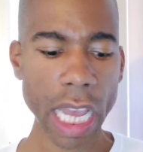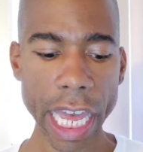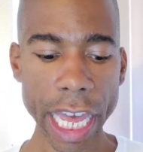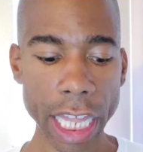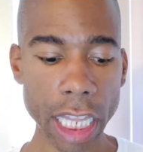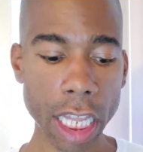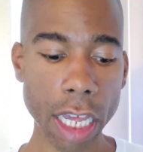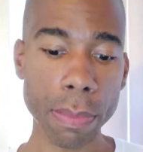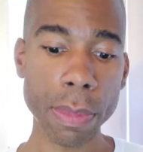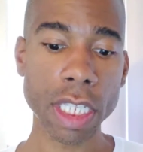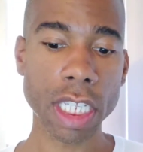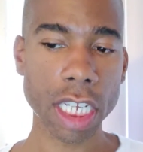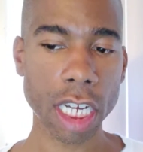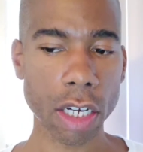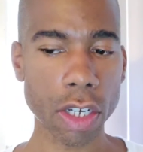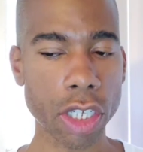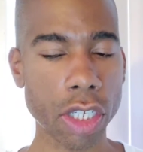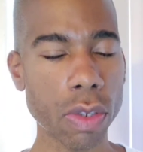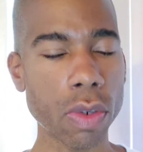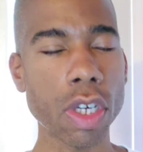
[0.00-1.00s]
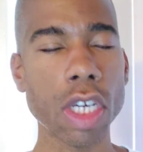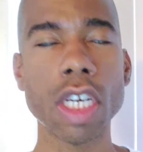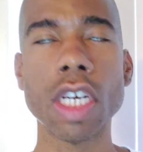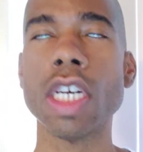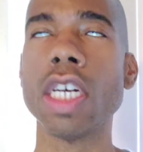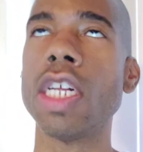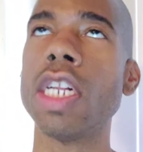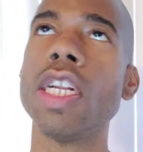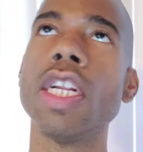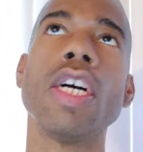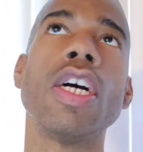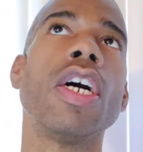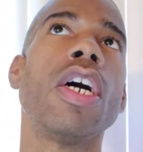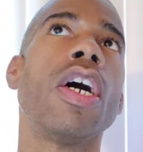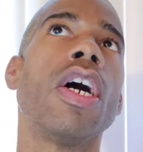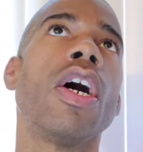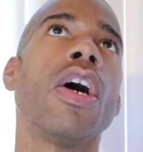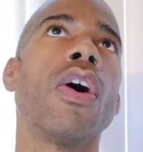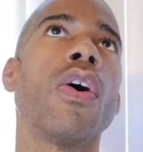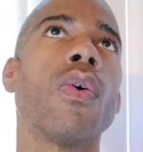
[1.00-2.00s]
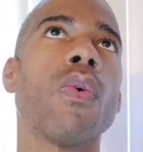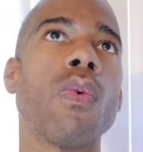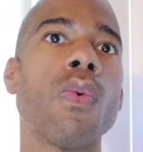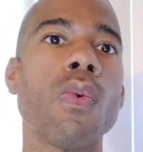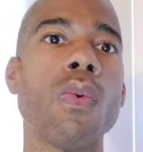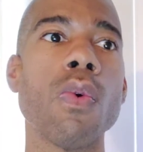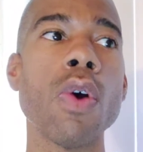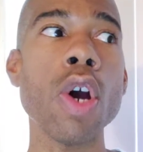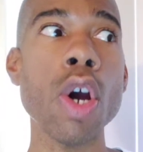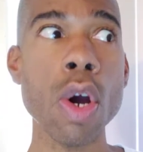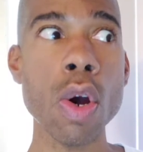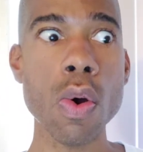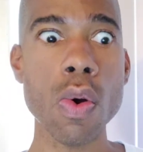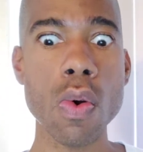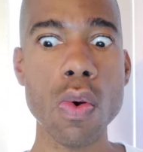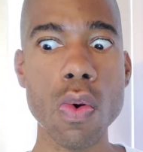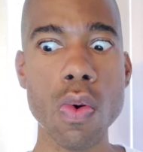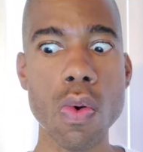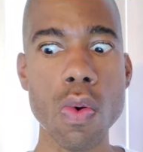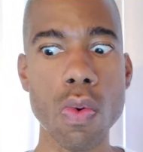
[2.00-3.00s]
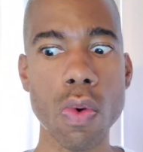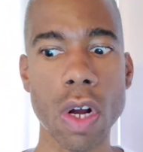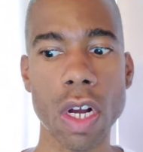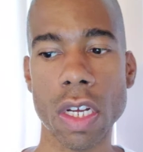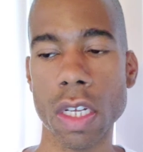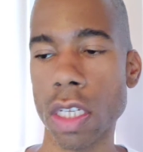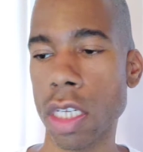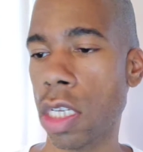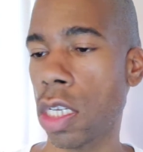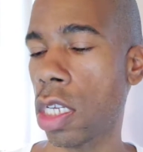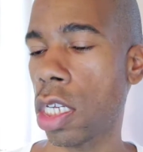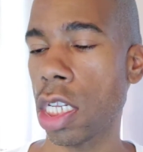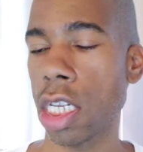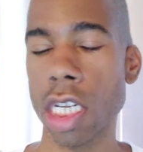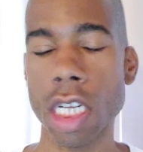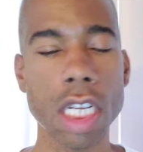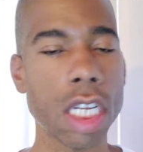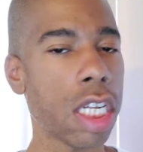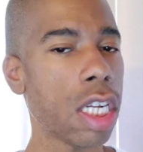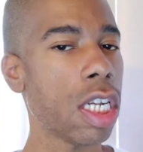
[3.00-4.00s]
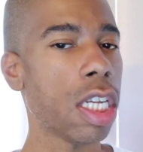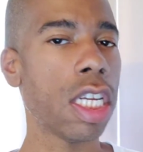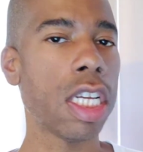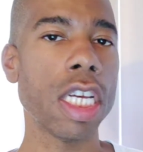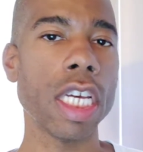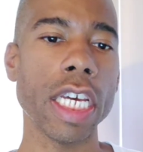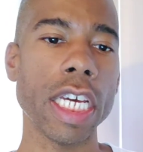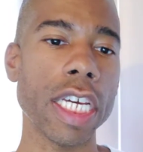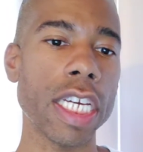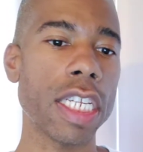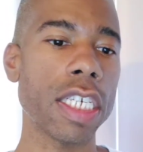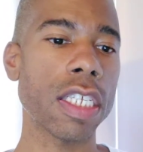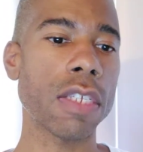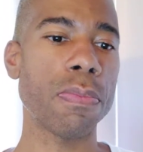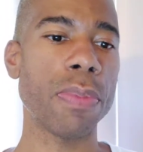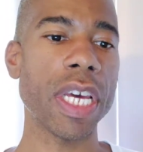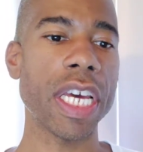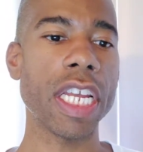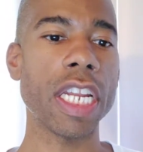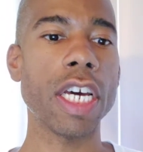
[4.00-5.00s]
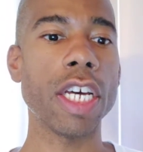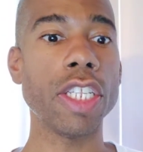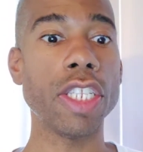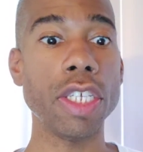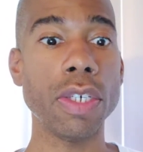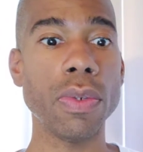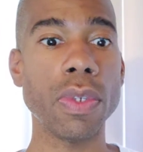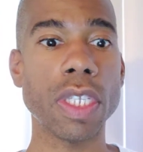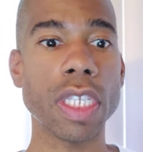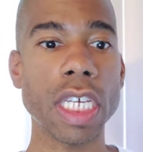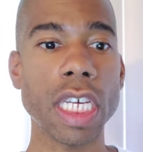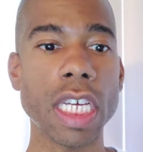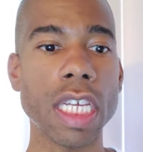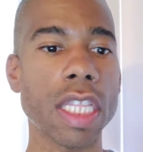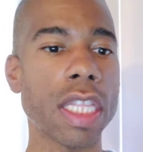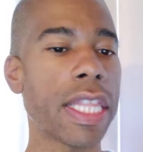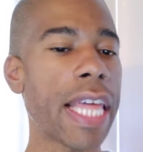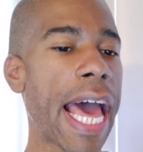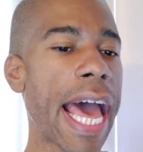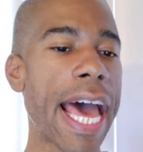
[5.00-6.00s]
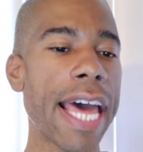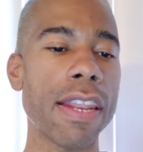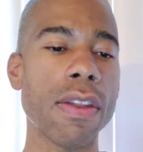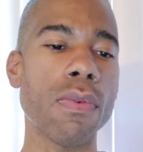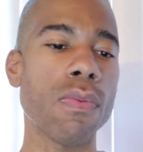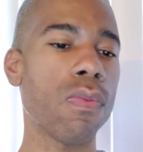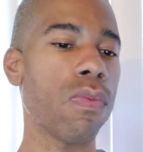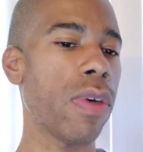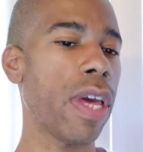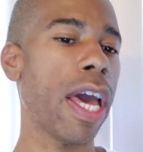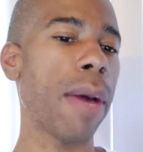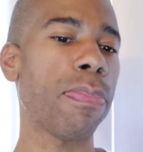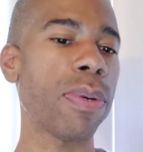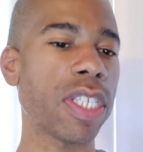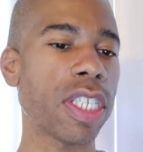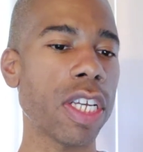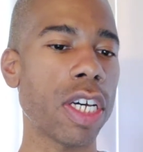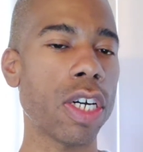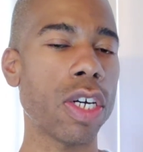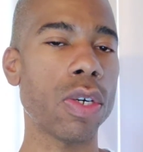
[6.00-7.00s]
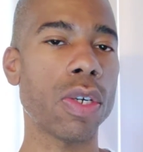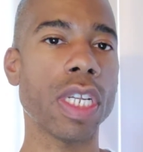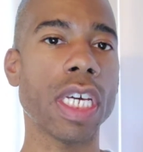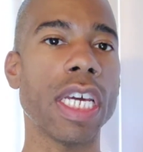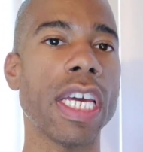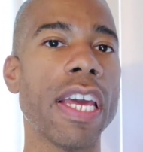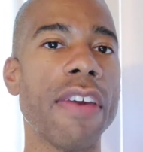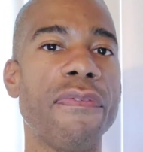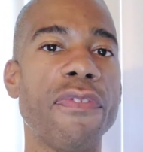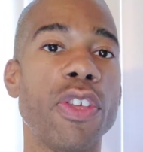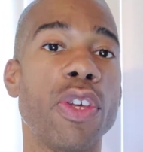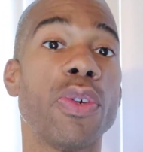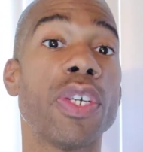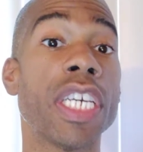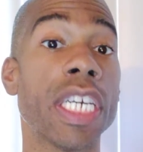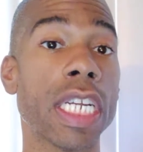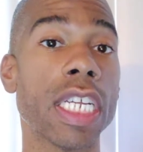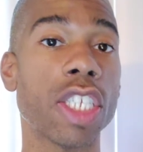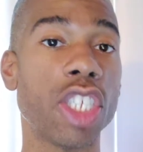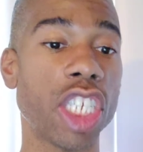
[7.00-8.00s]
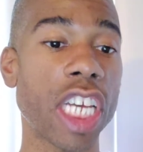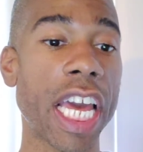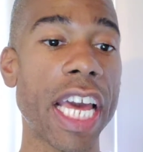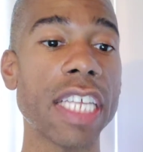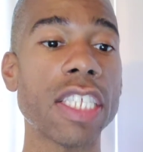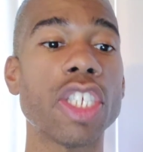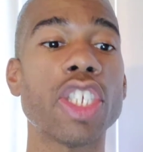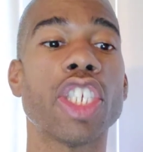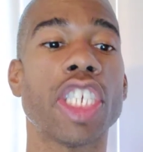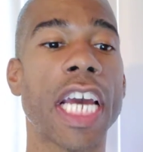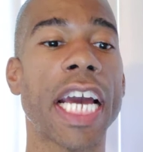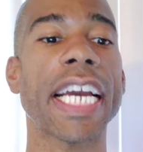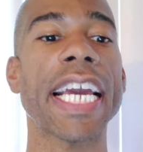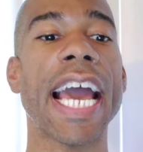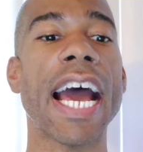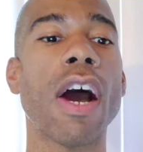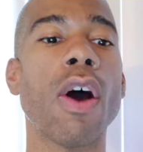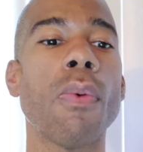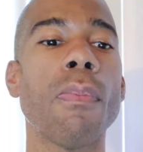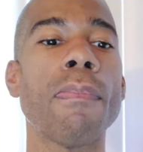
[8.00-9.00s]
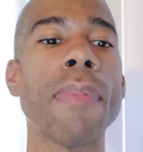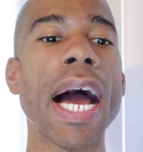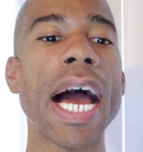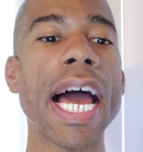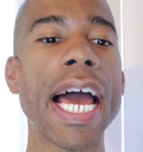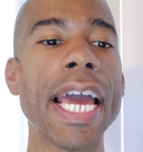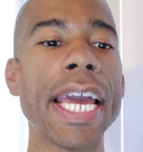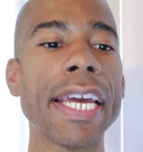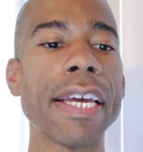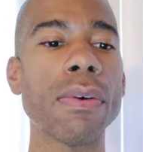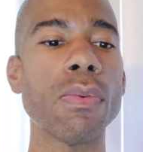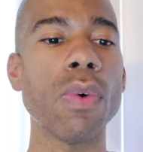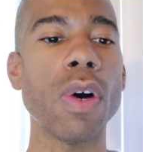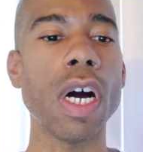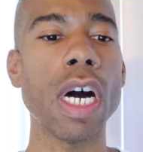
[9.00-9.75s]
And let me tell you, woo! It has been a doozy. That episode, if you get a chance, check out my